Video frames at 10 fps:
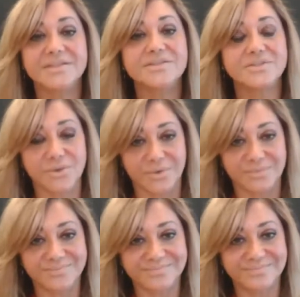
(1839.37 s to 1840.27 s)

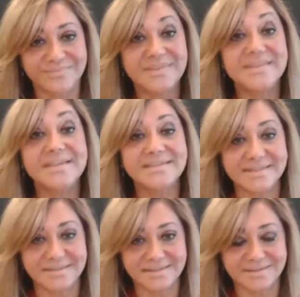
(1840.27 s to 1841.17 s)
So this
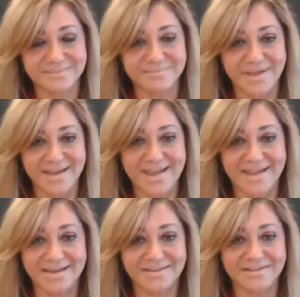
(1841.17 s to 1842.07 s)
is my
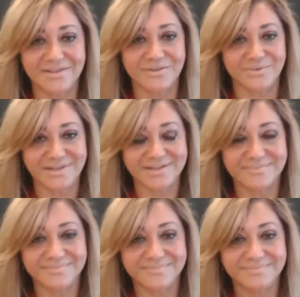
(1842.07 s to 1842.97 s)
Act 3,
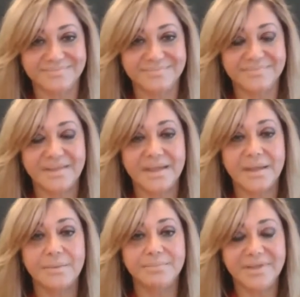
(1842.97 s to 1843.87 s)

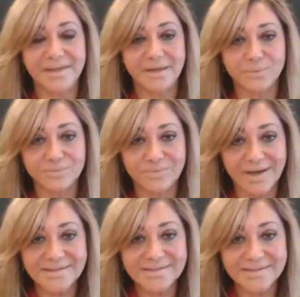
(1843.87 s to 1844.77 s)
being
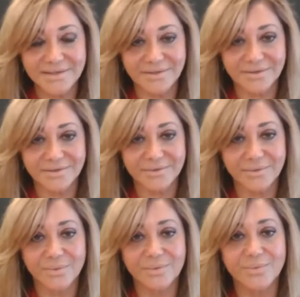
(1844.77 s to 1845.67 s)
right here
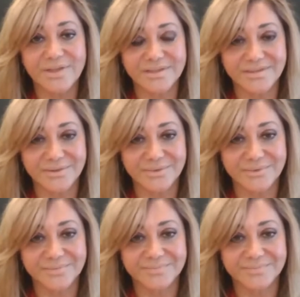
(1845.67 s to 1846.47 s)
with you.